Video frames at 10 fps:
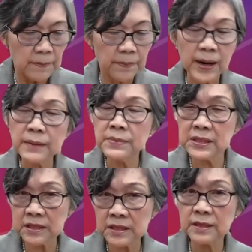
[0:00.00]
Prime
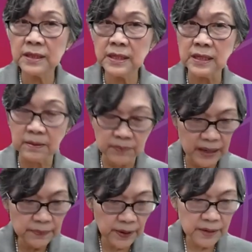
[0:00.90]
Minister Lee, my
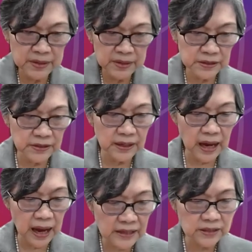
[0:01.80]
Prime Minister,
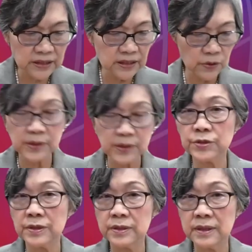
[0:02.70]
answered the
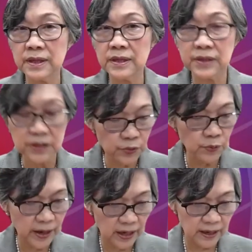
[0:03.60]
question in this
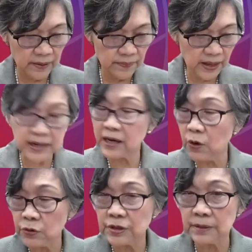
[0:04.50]
way, and I
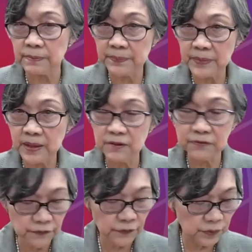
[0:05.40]
quote him in
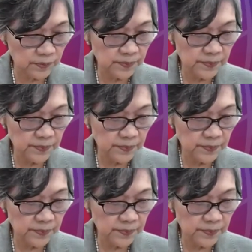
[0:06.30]
full.